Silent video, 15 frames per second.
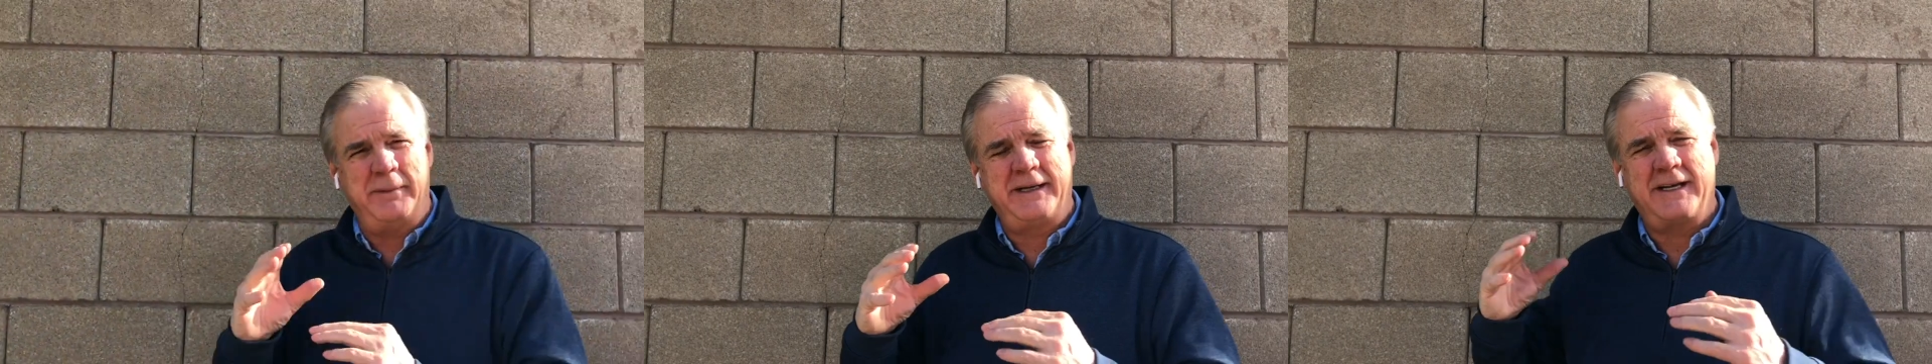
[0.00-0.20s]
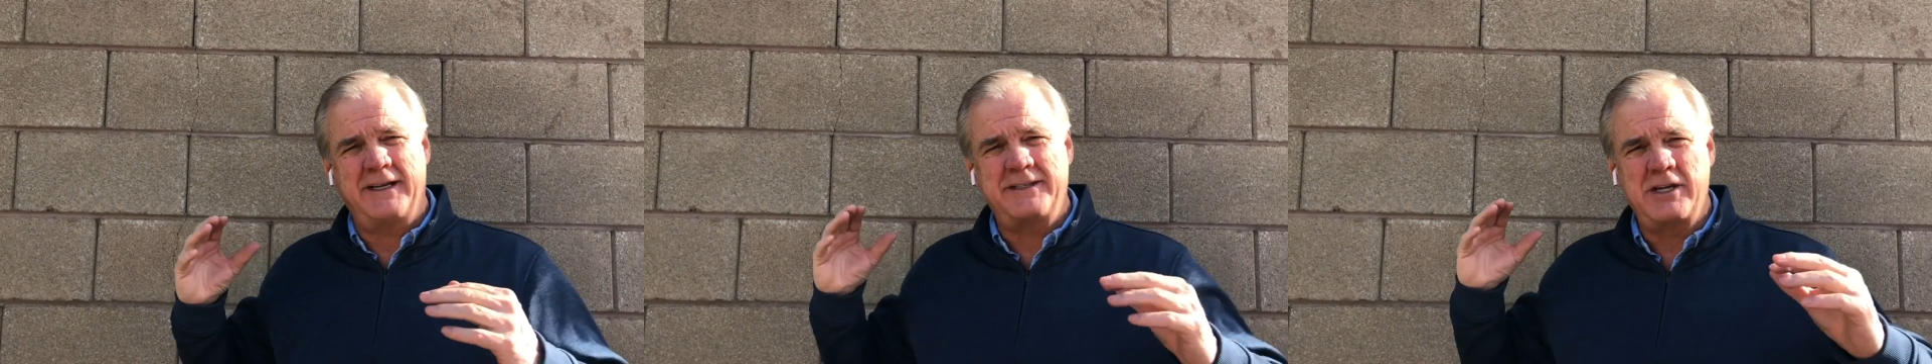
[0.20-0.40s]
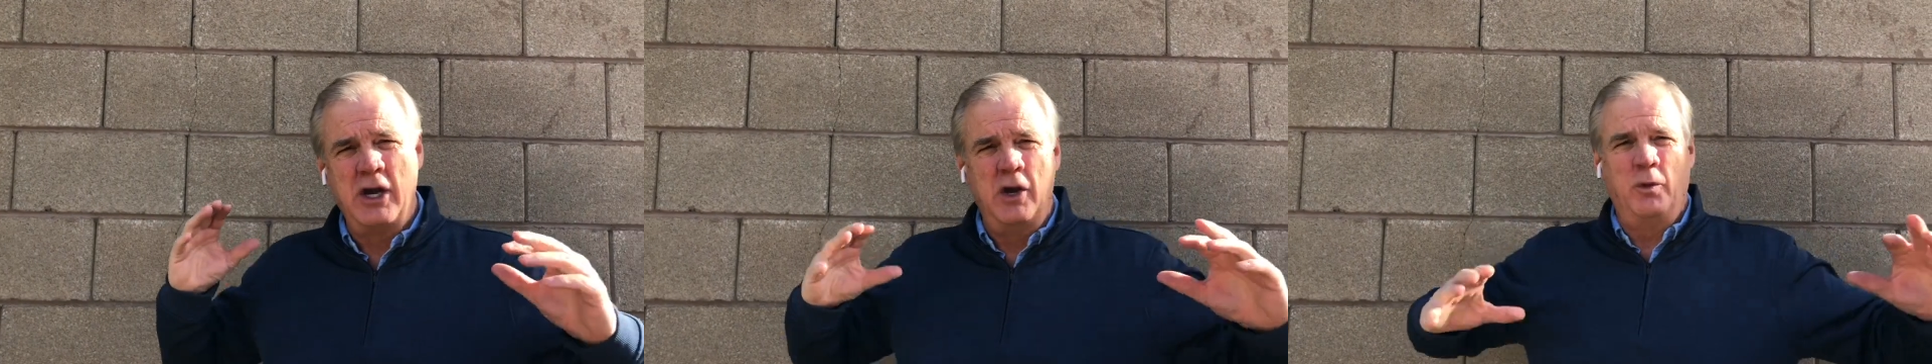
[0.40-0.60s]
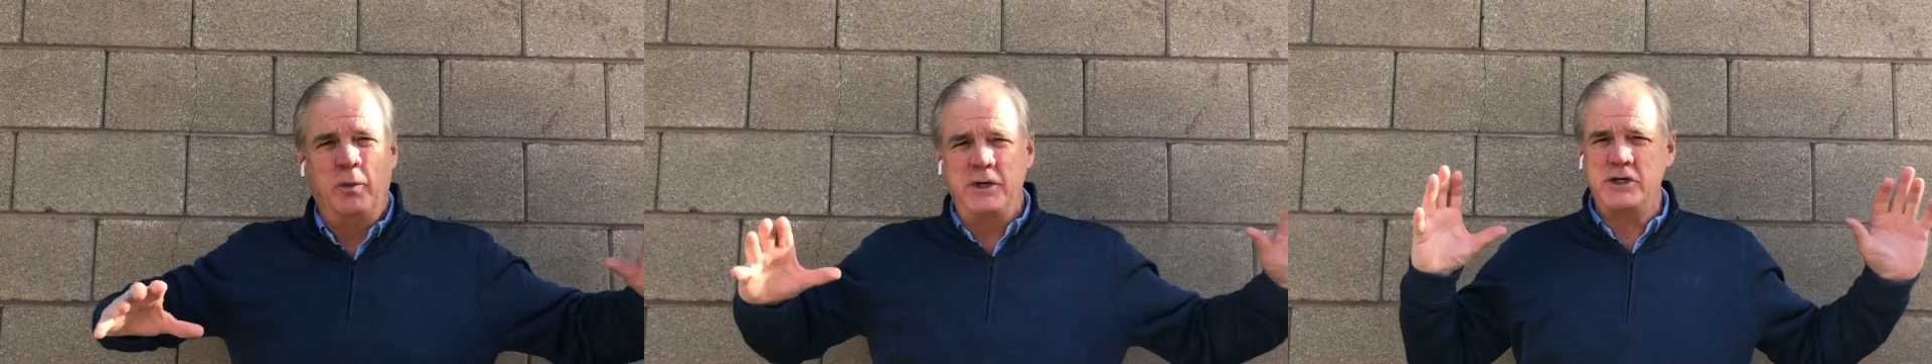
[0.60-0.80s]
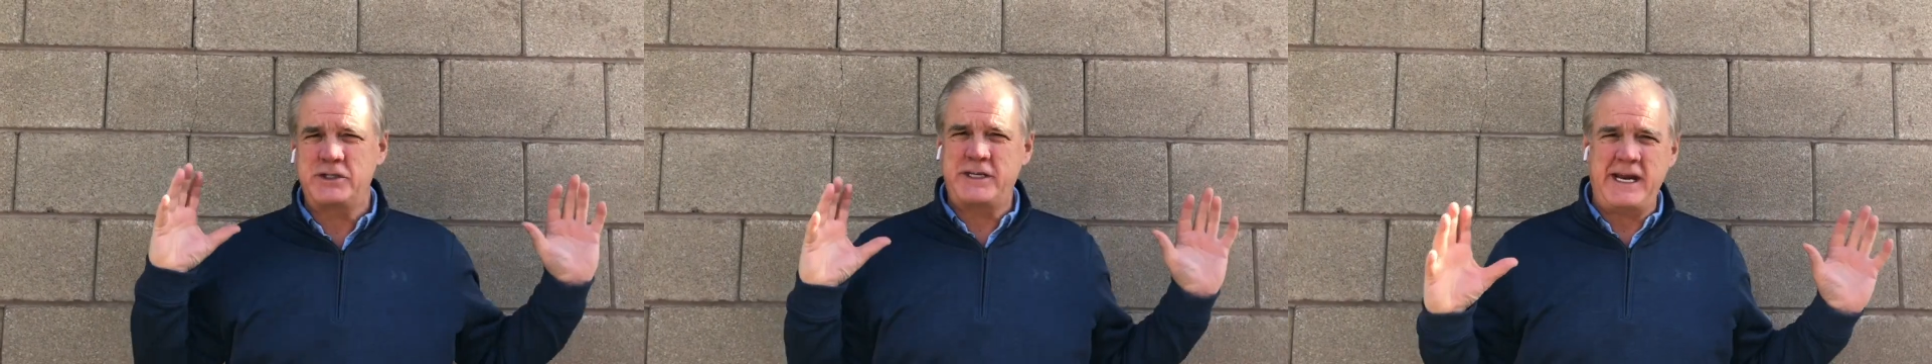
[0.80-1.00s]
because
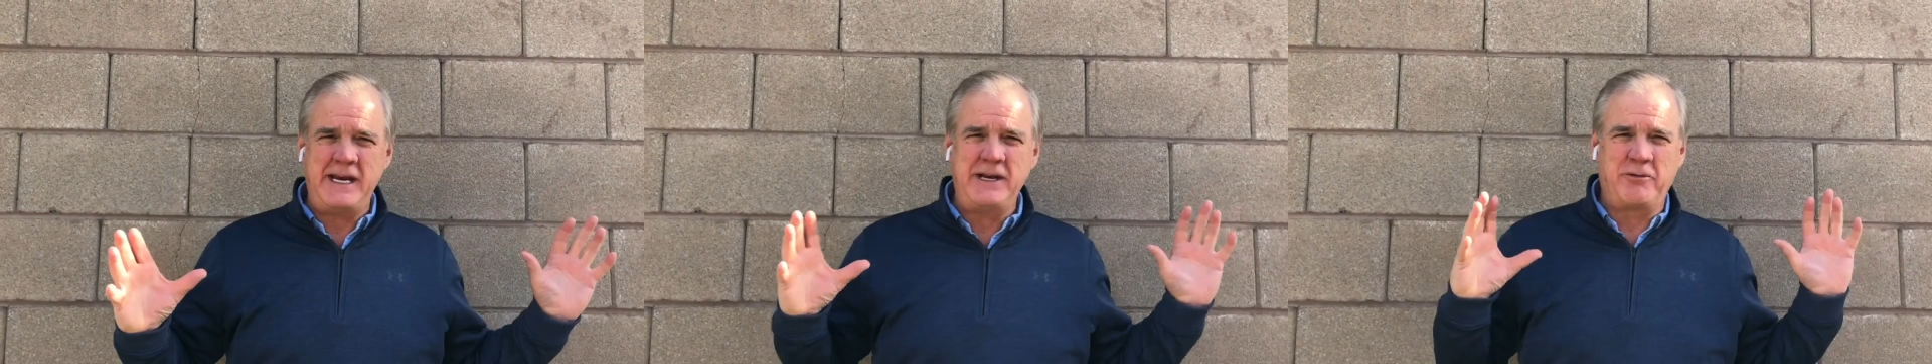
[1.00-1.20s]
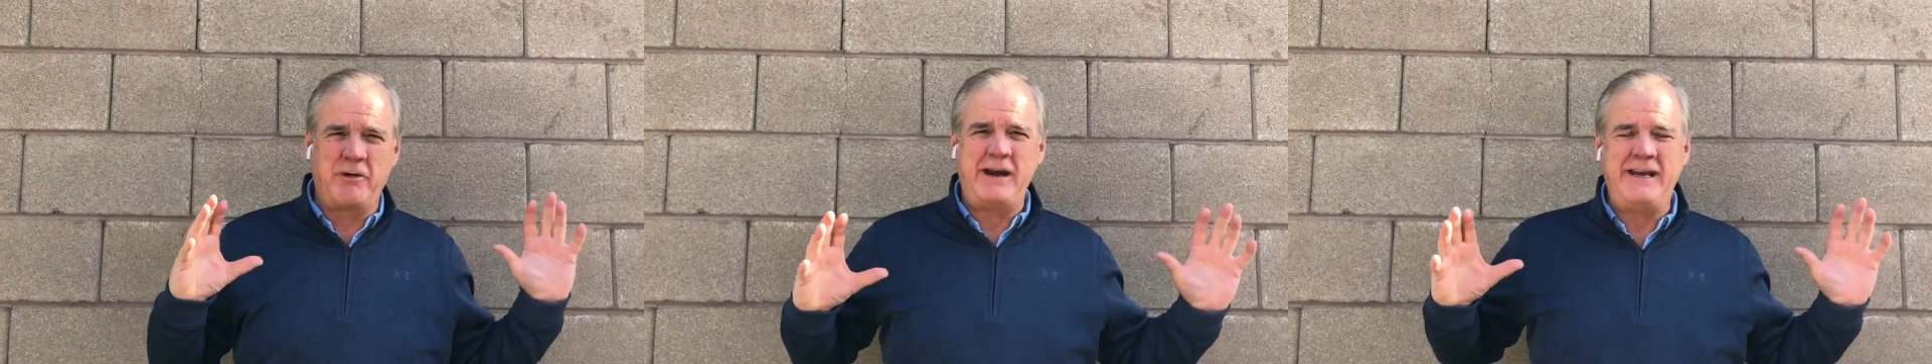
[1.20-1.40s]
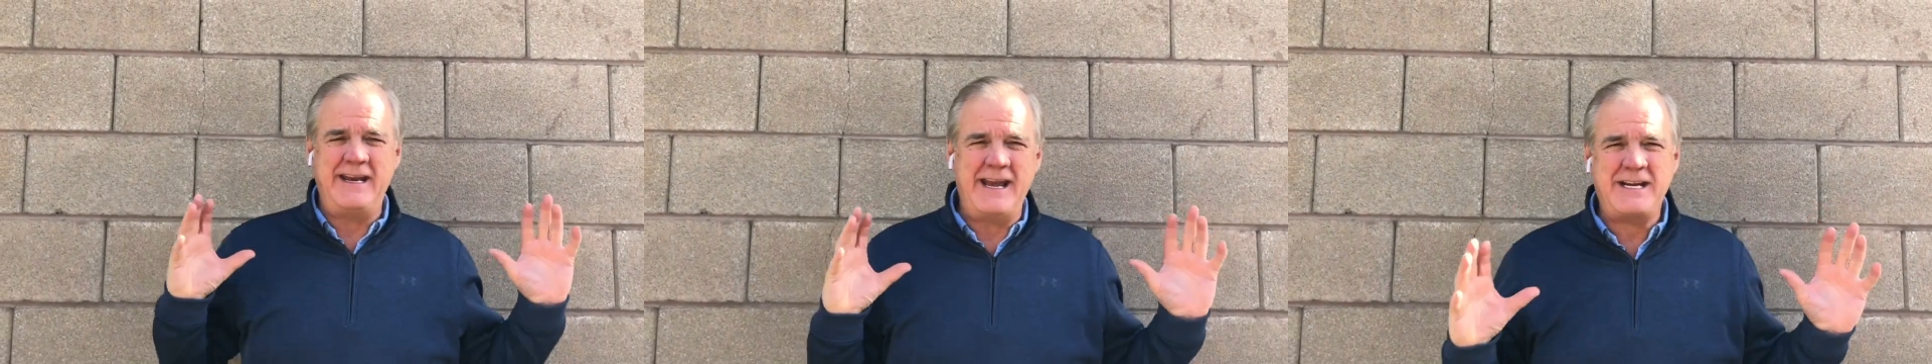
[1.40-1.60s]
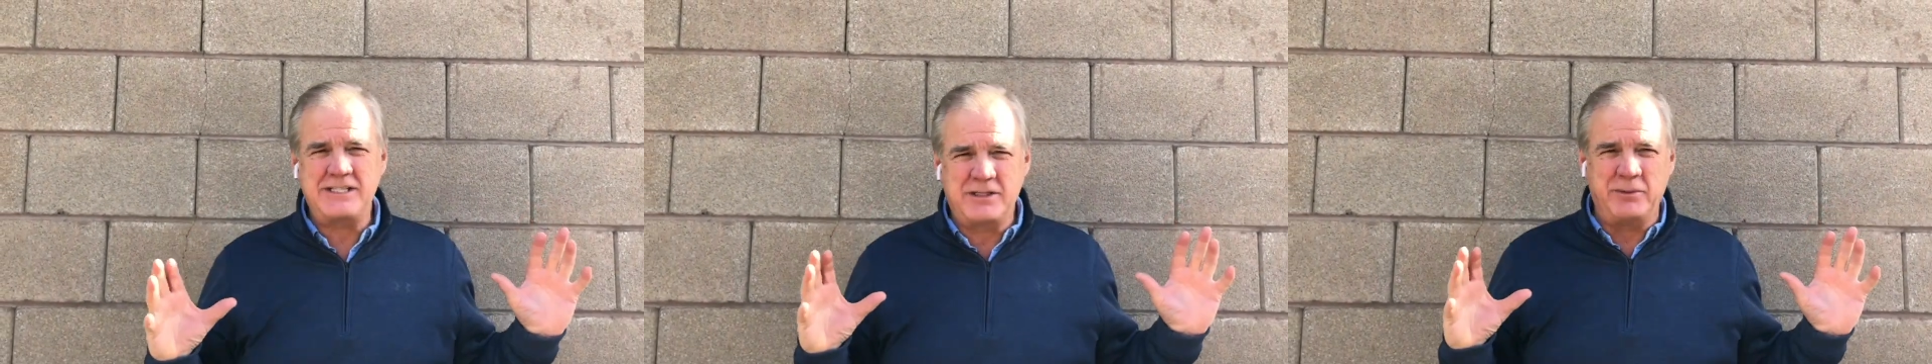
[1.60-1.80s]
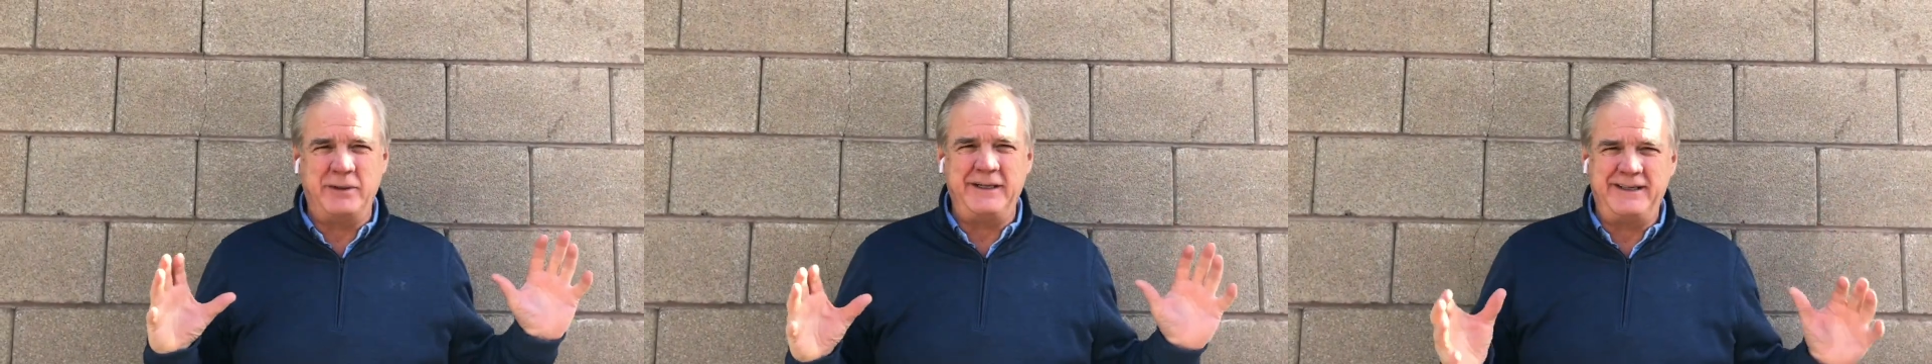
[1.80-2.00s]
when you're standing right next
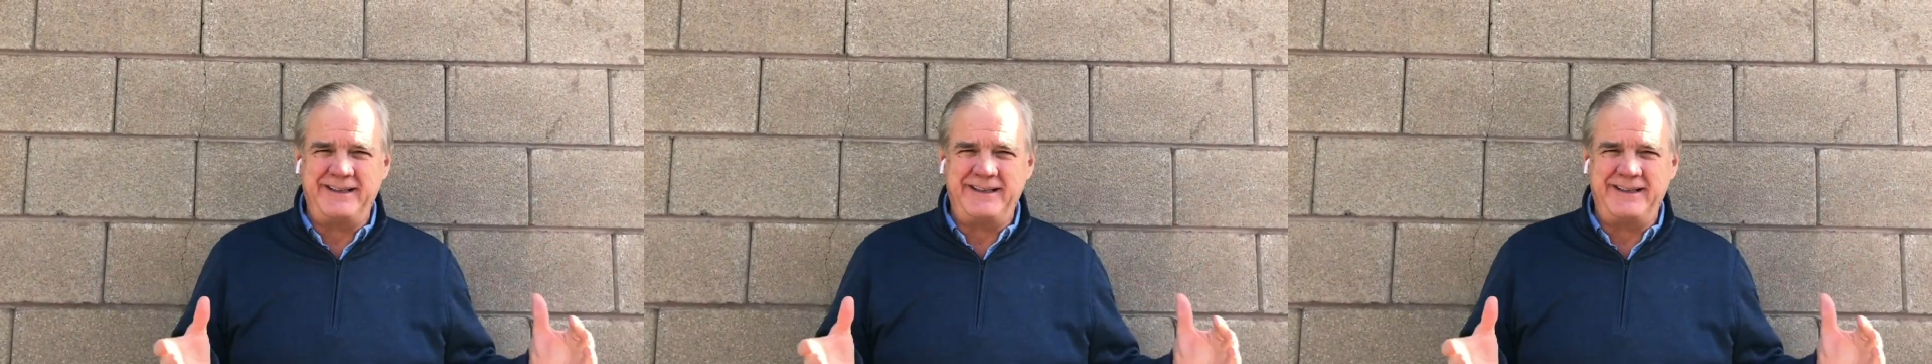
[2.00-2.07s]
to it,